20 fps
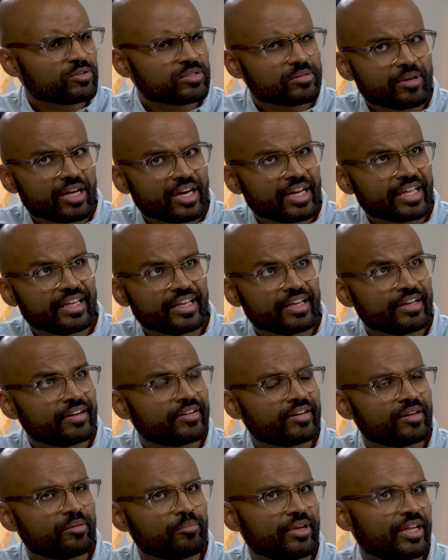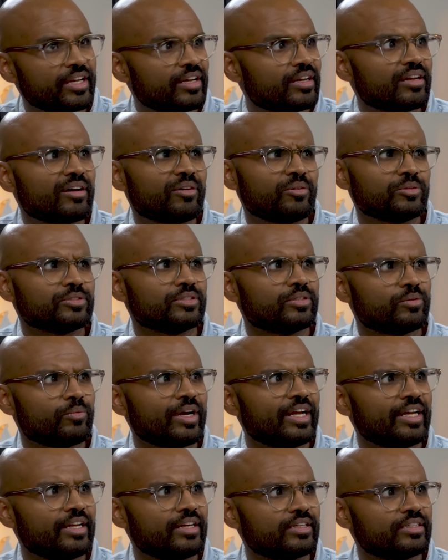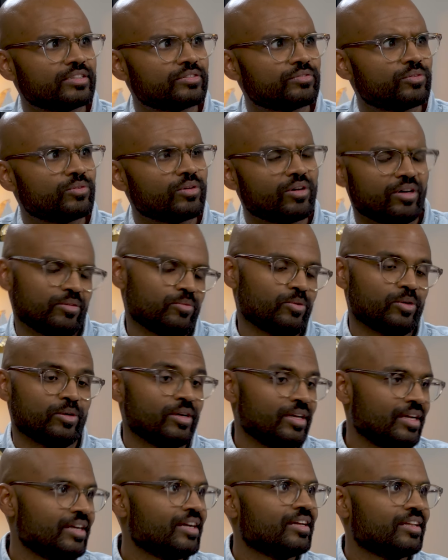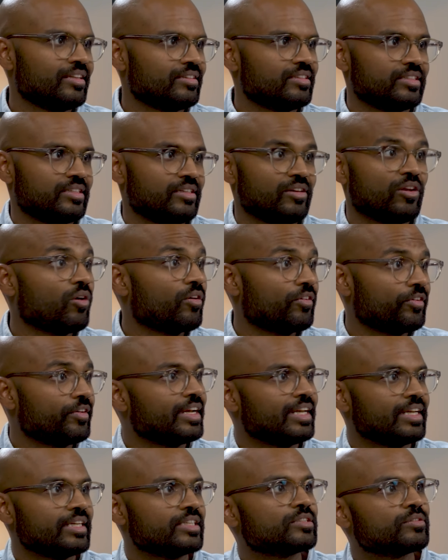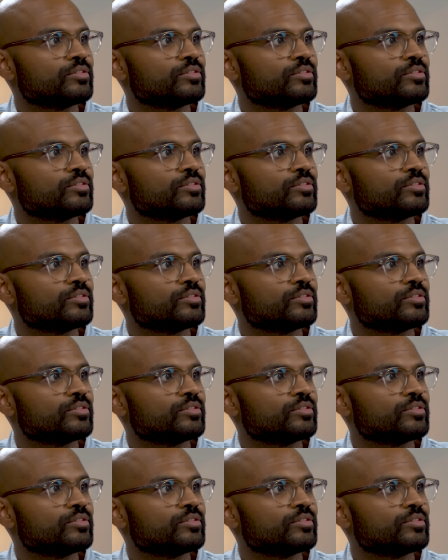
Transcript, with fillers: about a year and a bit I was on the waiting list for, the lottery list